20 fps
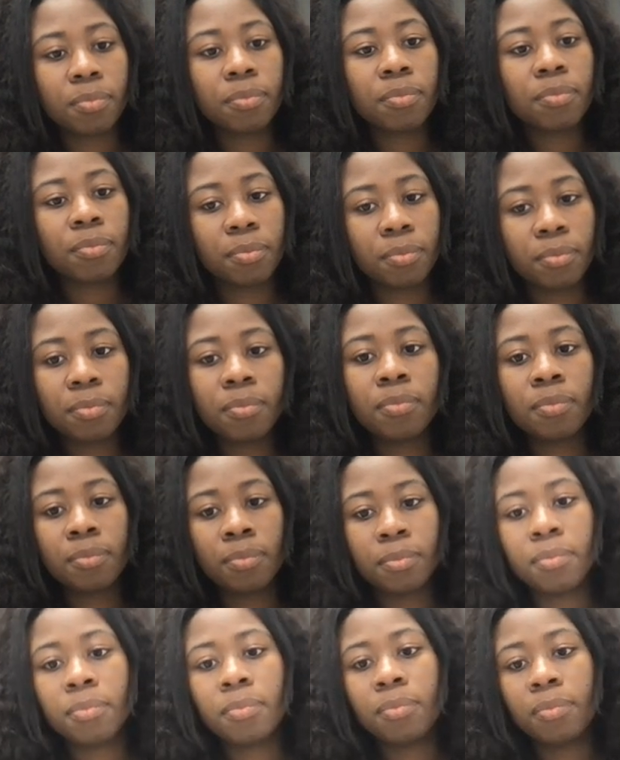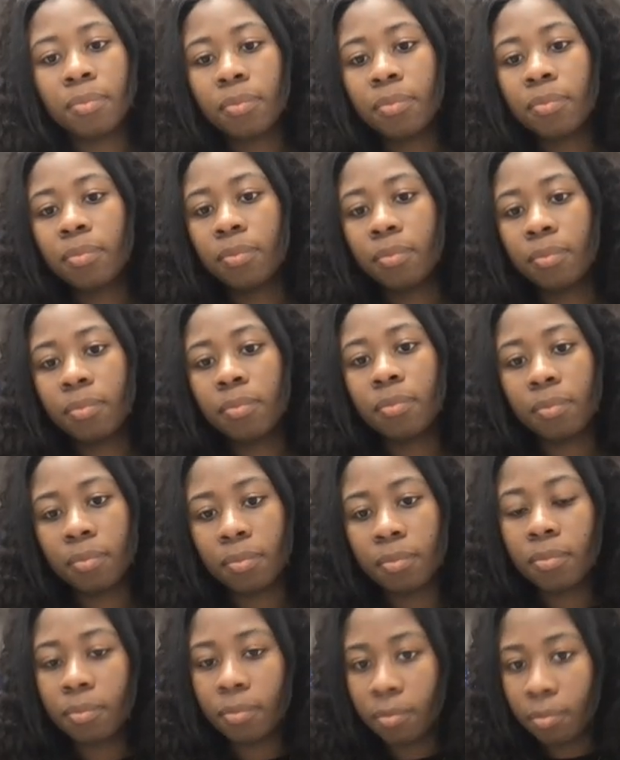
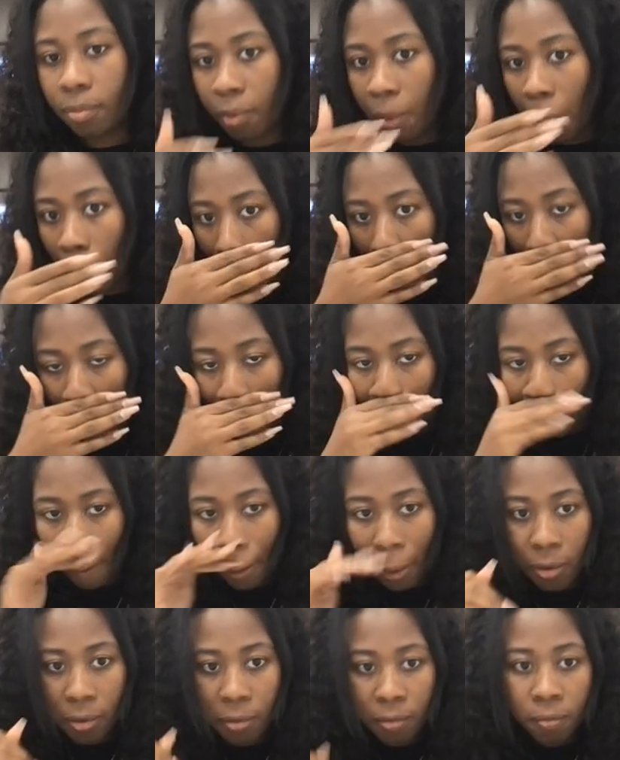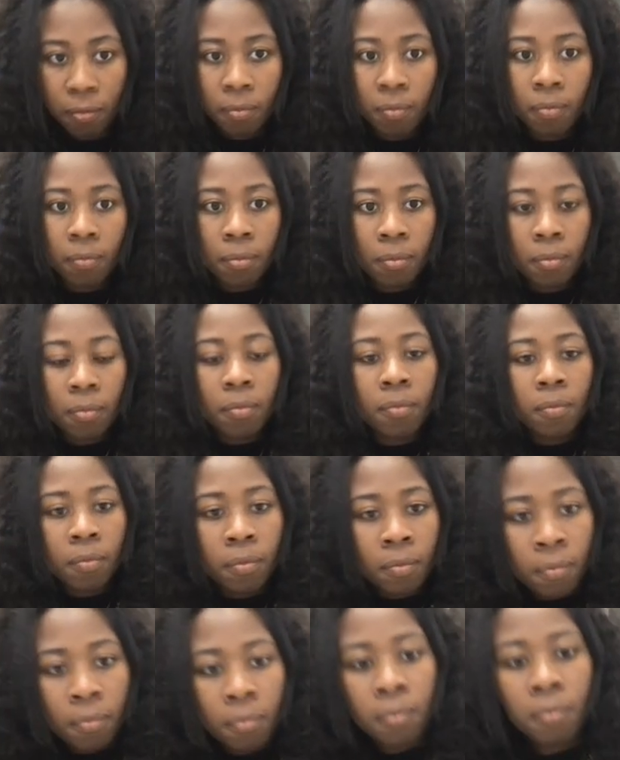
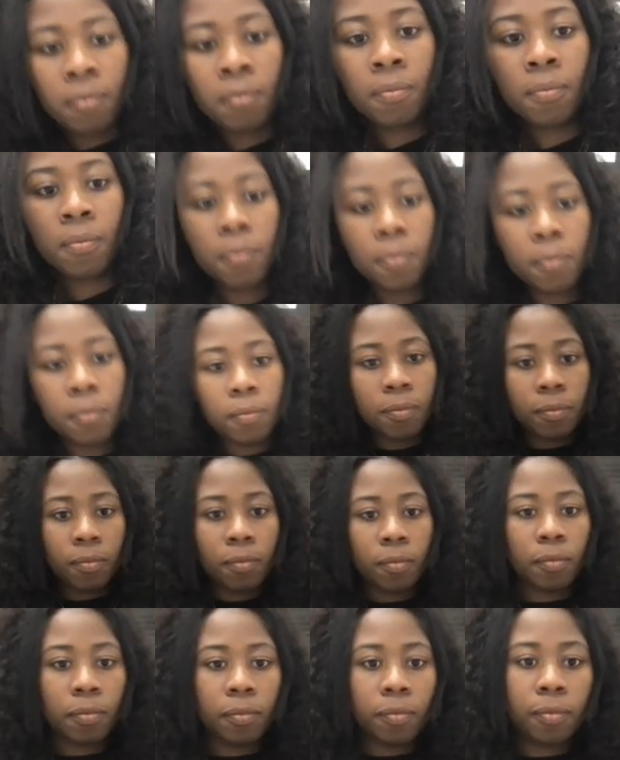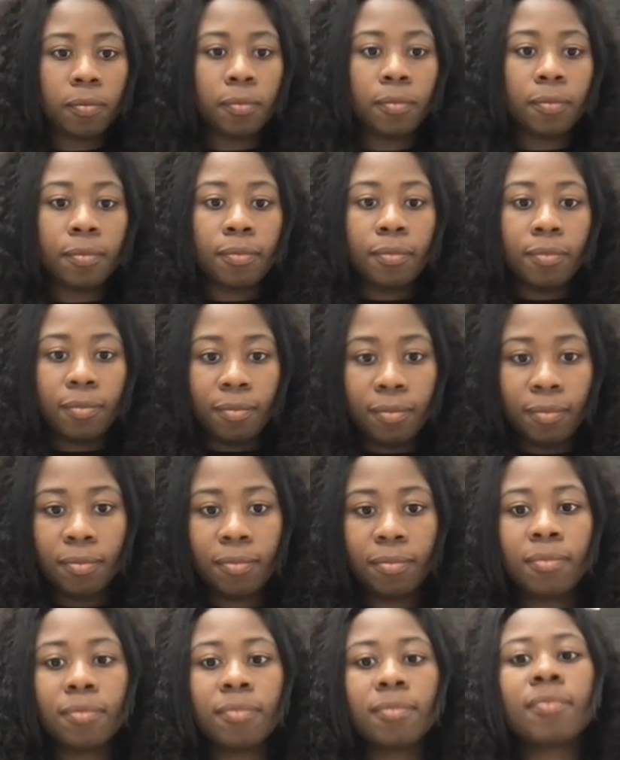
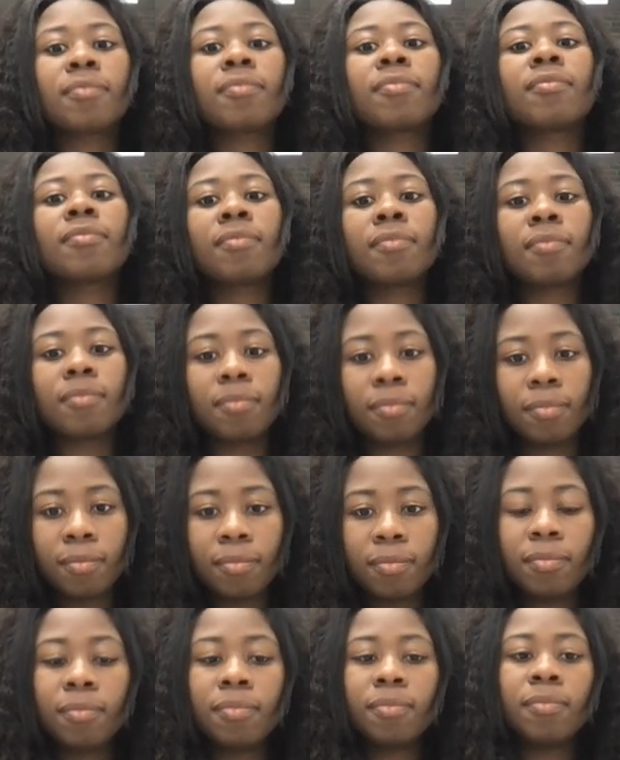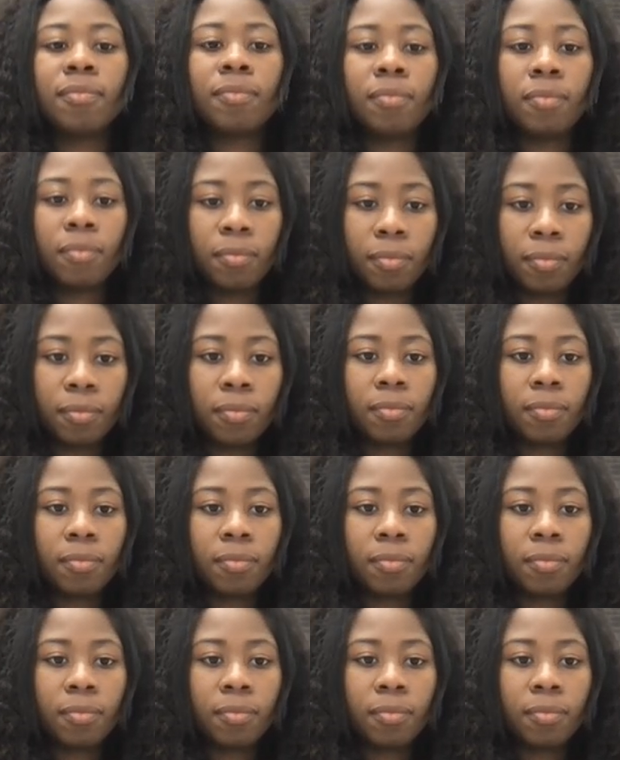(silent)